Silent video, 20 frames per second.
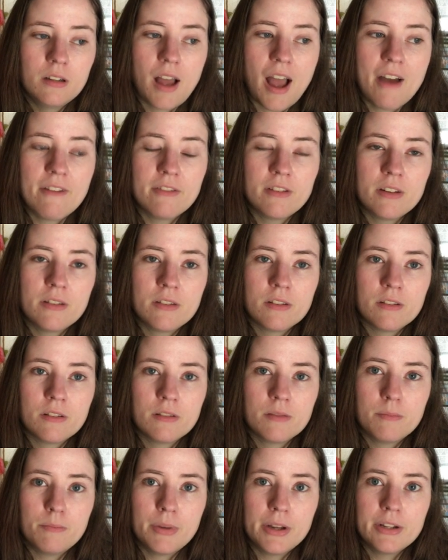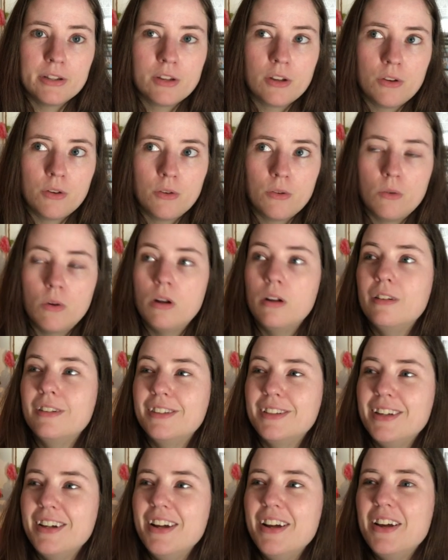I've either been to,
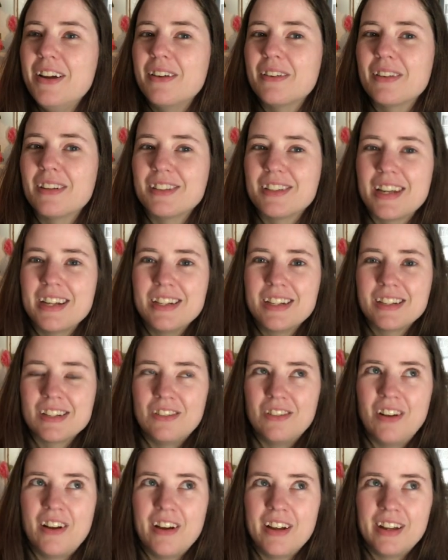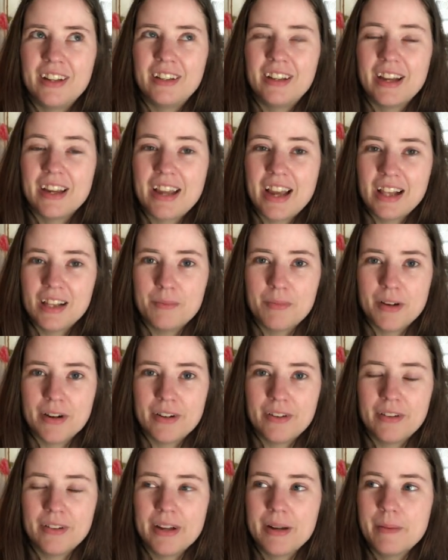because he does a lot in like Gatlinburg
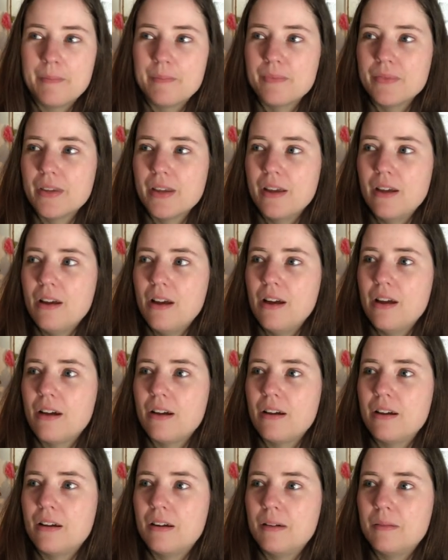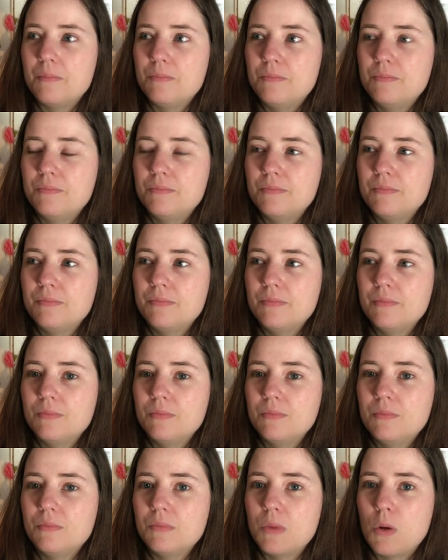and all that, um,
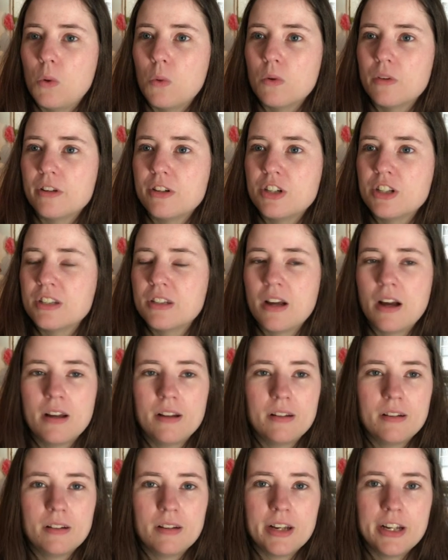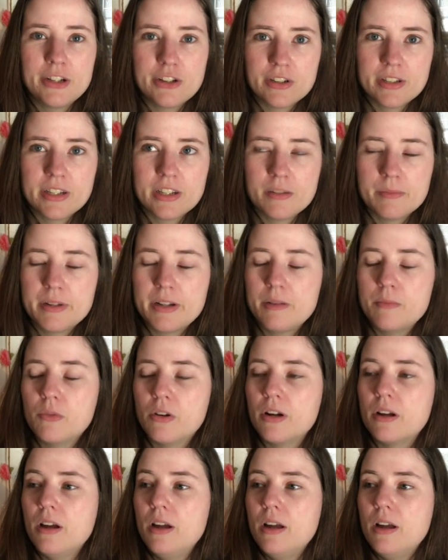or they're just not interesting to me
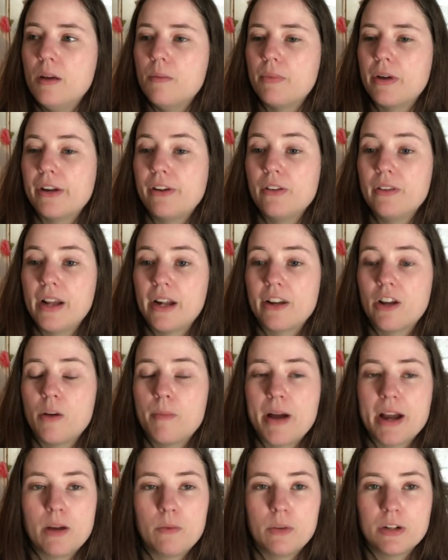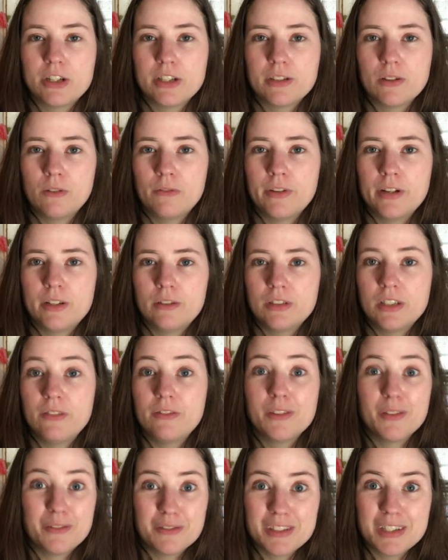anymore. But I do like to go back and watch his old videos, even
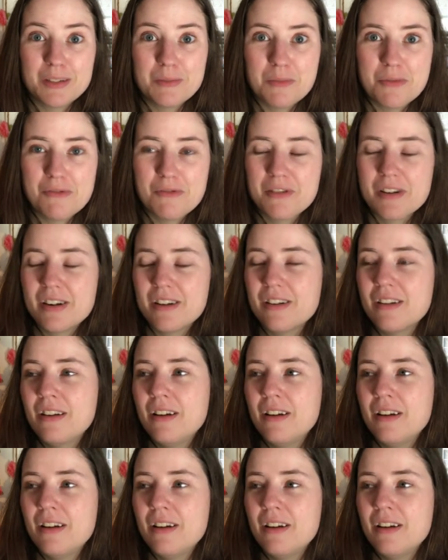though I've seen them before.